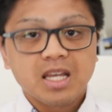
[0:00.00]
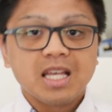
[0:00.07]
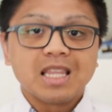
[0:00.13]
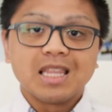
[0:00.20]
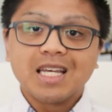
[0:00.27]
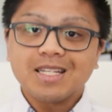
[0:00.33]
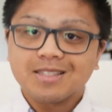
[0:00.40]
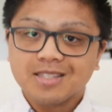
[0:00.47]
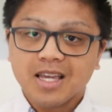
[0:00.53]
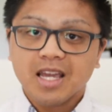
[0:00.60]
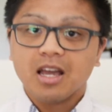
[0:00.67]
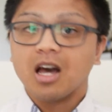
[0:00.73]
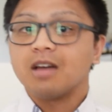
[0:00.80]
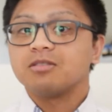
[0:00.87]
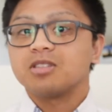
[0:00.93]
Let's say
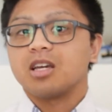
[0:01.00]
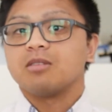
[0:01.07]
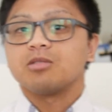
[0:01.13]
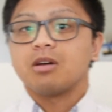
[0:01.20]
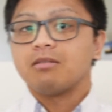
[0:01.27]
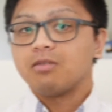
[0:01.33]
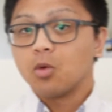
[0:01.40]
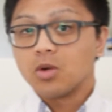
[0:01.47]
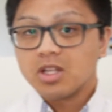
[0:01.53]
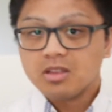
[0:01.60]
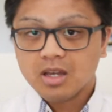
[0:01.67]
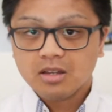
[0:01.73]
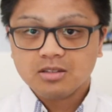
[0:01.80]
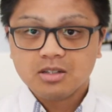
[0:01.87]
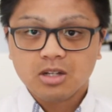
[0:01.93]
I've saved up
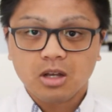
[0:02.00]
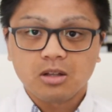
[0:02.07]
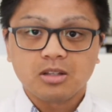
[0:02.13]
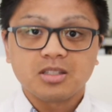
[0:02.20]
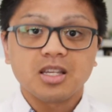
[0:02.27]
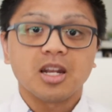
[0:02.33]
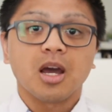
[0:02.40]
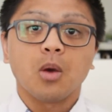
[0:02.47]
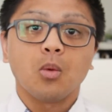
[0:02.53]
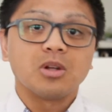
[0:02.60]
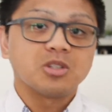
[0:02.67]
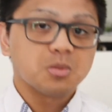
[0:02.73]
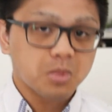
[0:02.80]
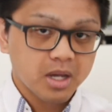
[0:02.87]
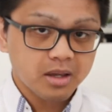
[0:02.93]
$40,000 and I want
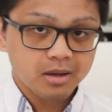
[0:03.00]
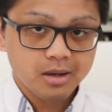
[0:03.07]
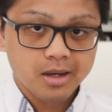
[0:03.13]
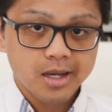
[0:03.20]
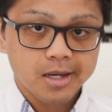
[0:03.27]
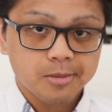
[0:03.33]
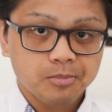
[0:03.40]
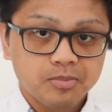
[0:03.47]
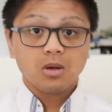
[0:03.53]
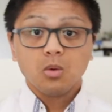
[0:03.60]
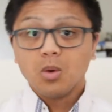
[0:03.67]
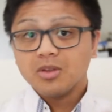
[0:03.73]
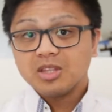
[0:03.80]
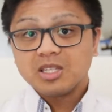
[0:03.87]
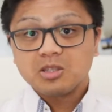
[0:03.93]
to buy a car.
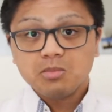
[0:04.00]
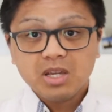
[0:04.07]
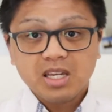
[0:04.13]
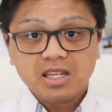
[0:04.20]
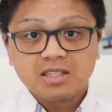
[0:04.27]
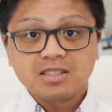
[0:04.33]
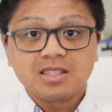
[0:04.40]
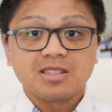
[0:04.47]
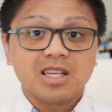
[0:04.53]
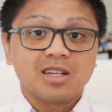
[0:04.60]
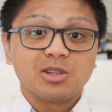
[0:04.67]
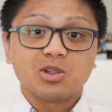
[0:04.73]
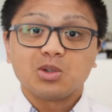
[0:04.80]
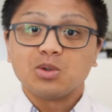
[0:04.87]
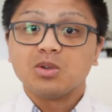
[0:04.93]
What this means is that
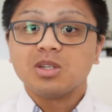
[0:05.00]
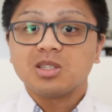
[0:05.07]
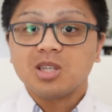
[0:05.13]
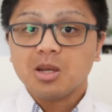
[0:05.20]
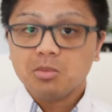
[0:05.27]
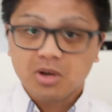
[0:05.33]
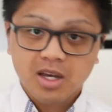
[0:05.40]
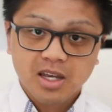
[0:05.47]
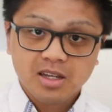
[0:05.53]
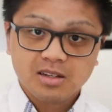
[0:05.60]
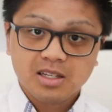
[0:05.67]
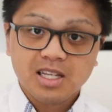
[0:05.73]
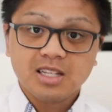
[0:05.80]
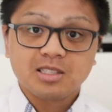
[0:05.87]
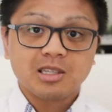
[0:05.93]
as soon as I buy it,
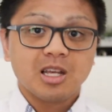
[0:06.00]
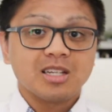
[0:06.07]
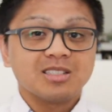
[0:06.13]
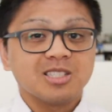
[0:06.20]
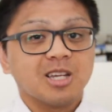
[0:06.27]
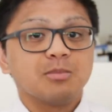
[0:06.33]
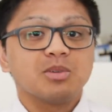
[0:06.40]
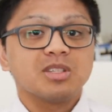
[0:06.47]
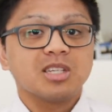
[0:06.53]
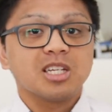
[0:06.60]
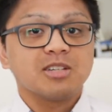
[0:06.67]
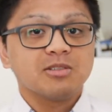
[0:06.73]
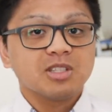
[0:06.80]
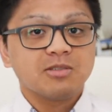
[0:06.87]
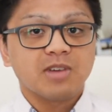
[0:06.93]
it's lost 10%
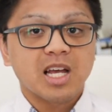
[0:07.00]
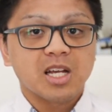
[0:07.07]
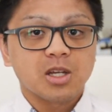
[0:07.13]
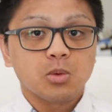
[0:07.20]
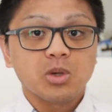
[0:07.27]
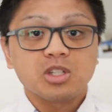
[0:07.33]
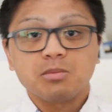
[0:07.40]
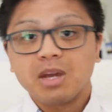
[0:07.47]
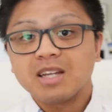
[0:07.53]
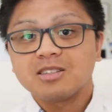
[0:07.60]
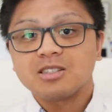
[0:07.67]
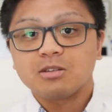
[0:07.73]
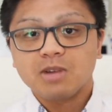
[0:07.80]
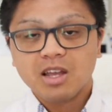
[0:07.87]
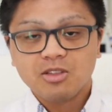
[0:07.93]
of its value, which makes
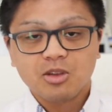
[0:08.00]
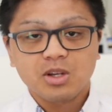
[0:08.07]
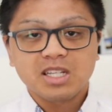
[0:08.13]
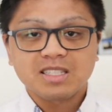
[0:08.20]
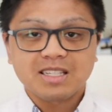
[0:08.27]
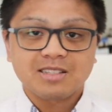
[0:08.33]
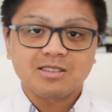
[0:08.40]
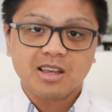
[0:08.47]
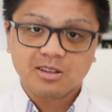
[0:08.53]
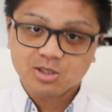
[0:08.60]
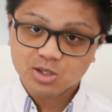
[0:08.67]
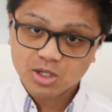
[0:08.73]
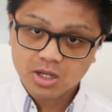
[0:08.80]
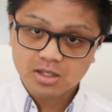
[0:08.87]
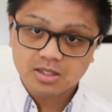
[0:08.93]
it around
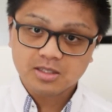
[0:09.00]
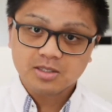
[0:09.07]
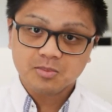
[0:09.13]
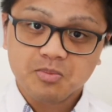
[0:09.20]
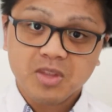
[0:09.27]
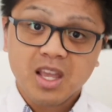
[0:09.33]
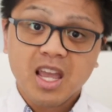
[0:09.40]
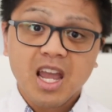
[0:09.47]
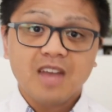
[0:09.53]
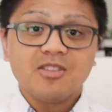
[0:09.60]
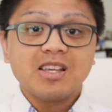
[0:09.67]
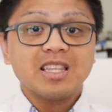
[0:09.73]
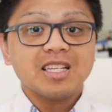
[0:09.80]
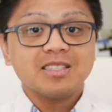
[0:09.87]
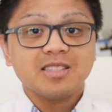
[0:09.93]
$36,000. And
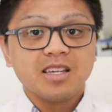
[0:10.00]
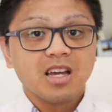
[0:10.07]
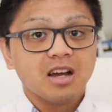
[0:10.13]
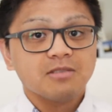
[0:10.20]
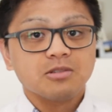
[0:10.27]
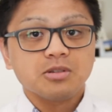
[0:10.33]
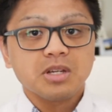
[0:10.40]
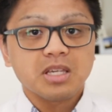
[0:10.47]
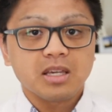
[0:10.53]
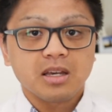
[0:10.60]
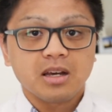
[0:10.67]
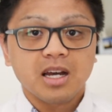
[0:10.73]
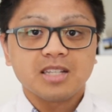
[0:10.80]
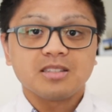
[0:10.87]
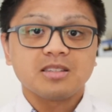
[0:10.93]
then let's say after a year,
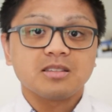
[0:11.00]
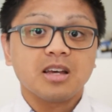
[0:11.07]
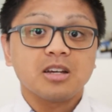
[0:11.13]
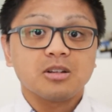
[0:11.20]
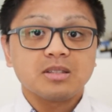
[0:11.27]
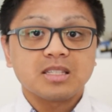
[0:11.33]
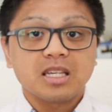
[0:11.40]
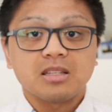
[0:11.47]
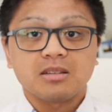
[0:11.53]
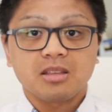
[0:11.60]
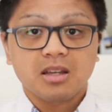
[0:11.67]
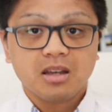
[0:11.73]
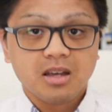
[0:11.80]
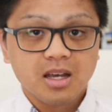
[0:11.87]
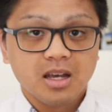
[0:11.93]
I decide on selling the
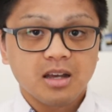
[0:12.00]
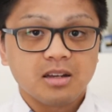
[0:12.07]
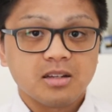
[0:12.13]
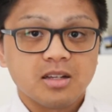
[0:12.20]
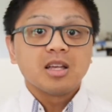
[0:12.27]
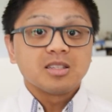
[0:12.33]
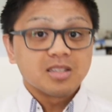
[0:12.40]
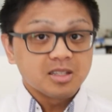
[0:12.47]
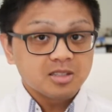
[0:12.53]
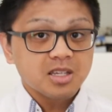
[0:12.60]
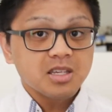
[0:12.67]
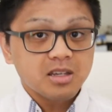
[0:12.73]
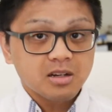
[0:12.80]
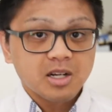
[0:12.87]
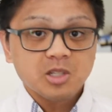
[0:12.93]
car. Since a
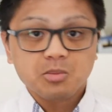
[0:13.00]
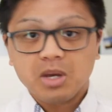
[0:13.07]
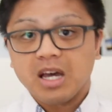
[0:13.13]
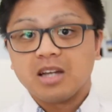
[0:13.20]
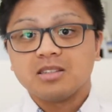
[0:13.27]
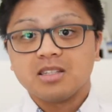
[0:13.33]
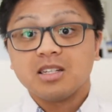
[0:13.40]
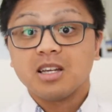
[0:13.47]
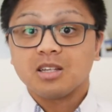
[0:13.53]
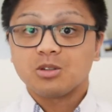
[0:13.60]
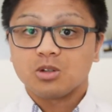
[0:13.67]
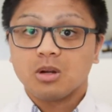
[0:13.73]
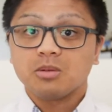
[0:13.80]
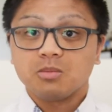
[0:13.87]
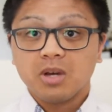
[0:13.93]
year has passed, it has
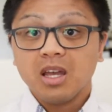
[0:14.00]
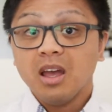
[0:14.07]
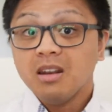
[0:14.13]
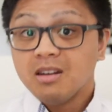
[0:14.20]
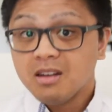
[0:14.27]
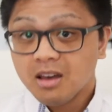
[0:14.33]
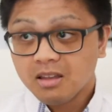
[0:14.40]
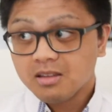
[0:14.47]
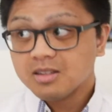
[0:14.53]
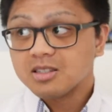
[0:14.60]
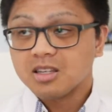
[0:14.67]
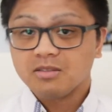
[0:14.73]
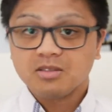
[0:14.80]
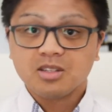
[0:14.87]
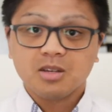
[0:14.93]
dropped by another
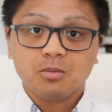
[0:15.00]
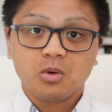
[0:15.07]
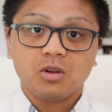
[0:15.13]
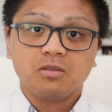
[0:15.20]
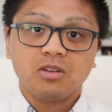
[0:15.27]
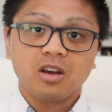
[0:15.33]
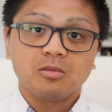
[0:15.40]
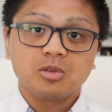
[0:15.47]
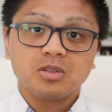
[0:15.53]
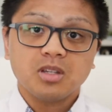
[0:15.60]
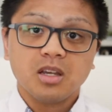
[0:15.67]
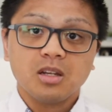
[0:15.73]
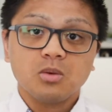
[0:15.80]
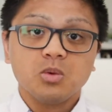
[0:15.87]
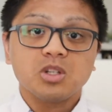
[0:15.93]

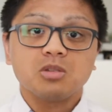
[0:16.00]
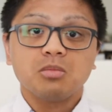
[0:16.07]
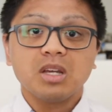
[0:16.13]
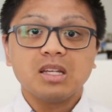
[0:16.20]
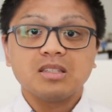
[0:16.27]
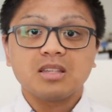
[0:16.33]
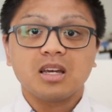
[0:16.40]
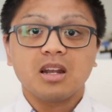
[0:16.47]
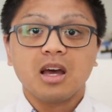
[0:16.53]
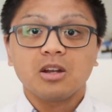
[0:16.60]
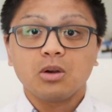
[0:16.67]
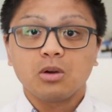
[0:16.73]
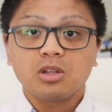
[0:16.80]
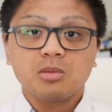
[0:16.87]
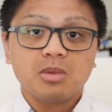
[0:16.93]
17.5%, which means that I'd
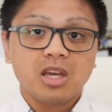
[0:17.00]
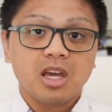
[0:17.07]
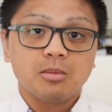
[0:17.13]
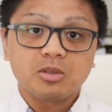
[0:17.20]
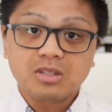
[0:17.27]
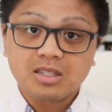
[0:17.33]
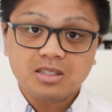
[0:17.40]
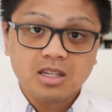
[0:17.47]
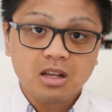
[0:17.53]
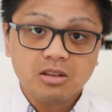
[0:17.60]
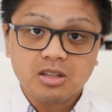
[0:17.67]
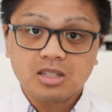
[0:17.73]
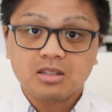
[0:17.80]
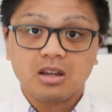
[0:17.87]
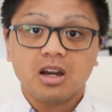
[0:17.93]
only be able to sell
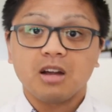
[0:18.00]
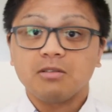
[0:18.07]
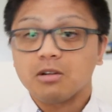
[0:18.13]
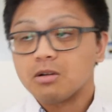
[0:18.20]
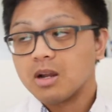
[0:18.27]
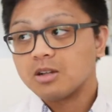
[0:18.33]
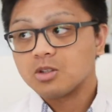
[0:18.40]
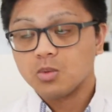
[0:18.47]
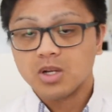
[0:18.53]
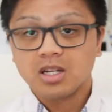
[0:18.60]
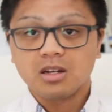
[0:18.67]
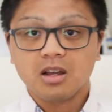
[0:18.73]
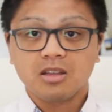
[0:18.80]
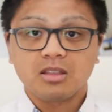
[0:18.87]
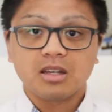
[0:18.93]
this car for around
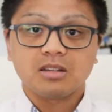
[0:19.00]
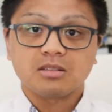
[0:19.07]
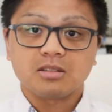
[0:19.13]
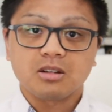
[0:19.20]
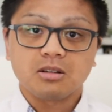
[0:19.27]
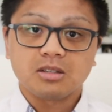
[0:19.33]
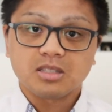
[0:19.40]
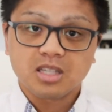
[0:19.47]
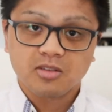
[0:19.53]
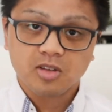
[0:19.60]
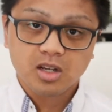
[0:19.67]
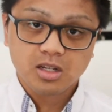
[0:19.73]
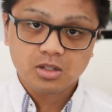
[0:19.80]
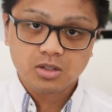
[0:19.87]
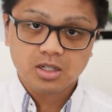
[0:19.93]

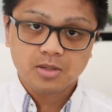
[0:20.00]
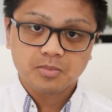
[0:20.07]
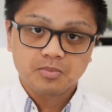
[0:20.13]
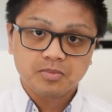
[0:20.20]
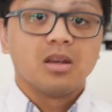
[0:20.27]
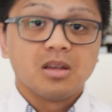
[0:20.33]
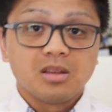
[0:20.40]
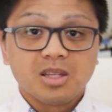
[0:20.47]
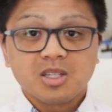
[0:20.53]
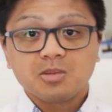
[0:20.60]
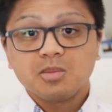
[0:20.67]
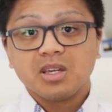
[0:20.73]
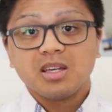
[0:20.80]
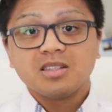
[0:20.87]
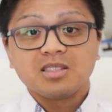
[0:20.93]
$29,700. This
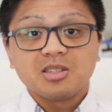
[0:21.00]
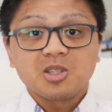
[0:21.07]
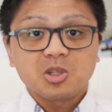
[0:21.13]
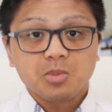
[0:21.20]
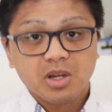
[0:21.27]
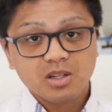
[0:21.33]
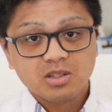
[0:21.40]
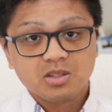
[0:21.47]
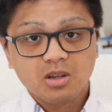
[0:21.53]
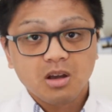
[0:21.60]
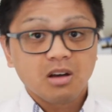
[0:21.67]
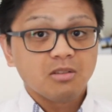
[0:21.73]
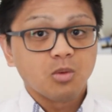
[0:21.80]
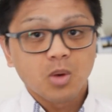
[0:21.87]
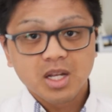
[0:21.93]
means in the space
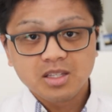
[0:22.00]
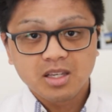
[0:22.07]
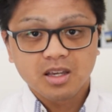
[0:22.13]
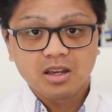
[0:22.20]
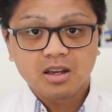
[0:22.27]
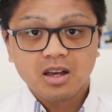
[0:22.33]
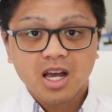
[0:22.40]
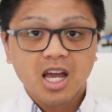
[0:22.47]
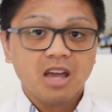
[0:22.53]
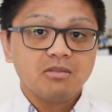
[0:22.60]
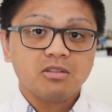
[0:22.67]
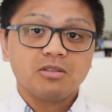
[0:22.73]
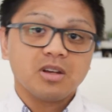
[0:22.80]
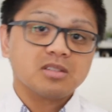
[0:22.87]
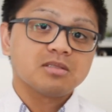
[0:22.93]
of 1 year, I have
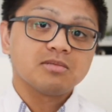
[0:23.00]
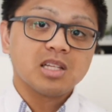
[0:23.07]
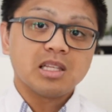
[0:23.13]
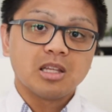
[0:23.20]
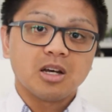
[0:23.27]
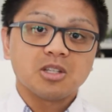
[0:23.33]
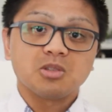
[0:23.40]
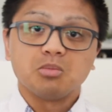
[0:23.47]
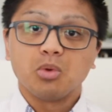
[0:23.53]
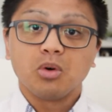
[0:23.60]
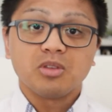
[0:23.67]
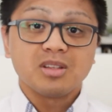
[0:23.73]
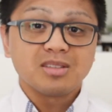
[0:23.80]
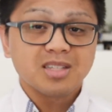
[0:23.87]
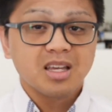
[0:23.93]
effectively lost more
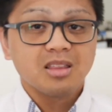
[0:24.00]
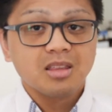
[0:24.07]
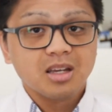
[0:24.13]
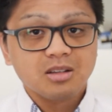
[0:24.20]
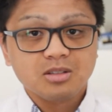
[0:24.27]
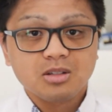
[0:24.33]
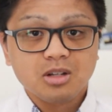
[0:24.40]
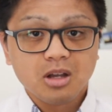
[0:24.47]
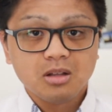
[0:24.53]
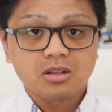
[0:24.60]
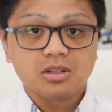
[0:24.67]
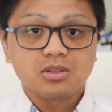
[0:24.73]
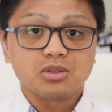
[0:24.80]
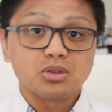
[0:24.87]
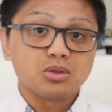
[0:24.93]
than
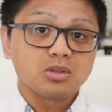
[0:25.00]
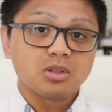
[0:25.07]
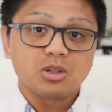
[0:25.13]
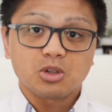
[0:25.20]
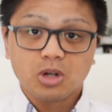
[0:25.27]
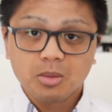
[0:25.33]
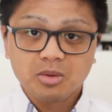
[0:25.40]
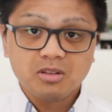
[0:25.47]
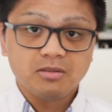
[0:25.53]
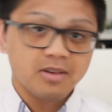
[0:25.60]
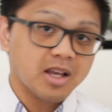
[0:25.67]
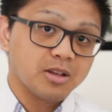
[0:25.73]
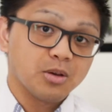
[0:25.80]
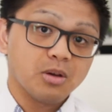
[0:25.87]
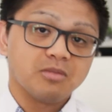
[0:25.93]
$10,000 due to the drop in
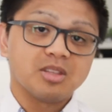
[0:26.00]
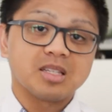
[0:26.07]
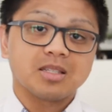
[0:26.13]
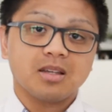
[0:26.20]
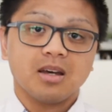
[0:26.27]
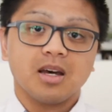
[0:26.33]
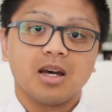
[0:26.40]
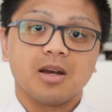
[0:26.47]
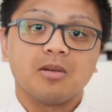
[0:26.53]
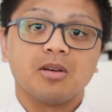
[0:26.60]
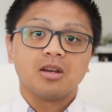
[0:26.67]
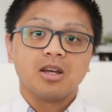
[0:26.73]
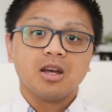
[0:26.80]
value of this car.